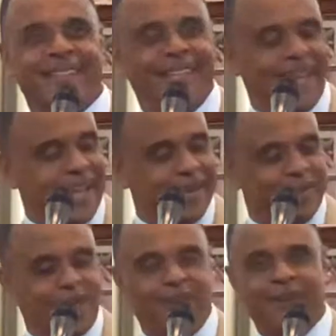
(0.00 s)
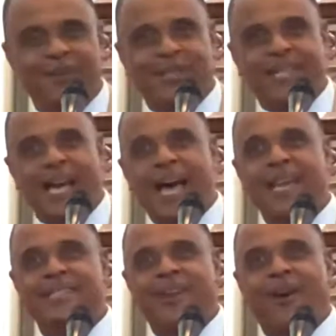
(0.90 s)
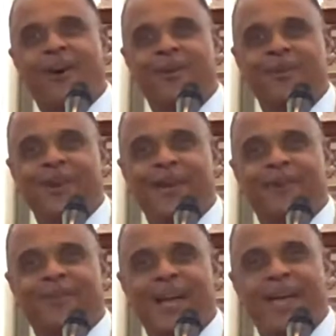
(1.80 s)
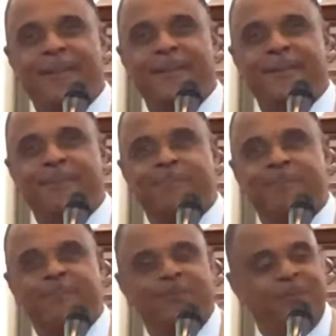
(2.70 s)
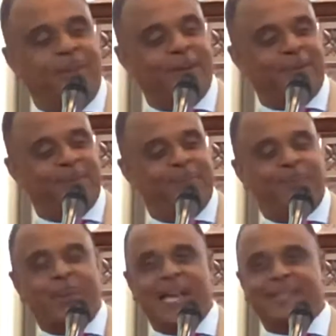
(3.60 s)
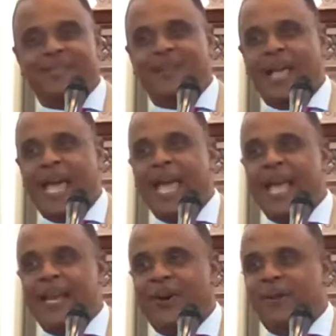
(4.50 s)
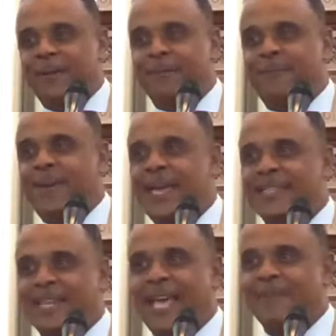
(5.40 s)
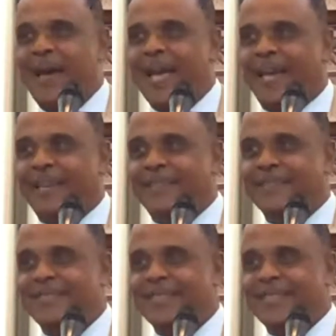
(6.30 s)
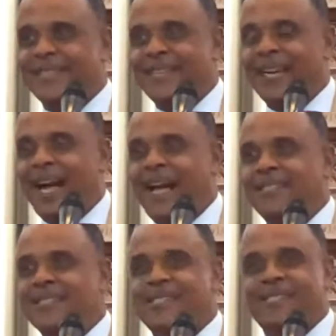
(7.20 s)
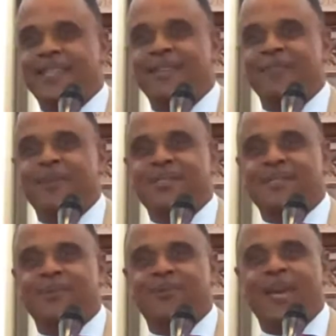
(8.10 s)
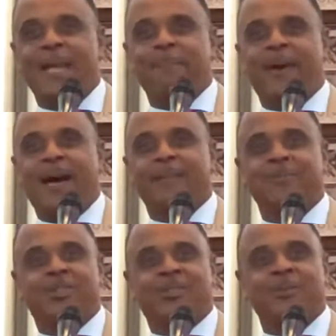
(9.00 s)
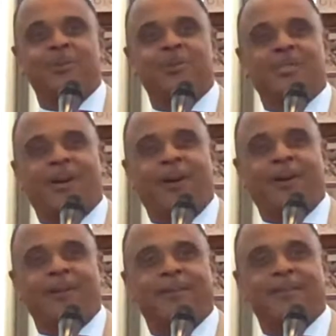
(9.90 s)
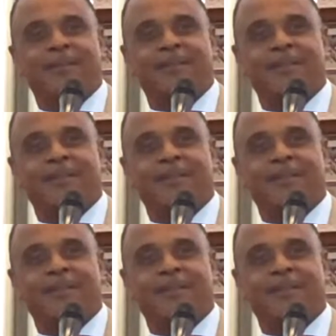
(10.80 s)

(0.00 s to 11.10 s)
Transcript: He had to roll it with the ice all the way around the, the bezel and on the face. Amen. I just see him with some red bottom shoes on.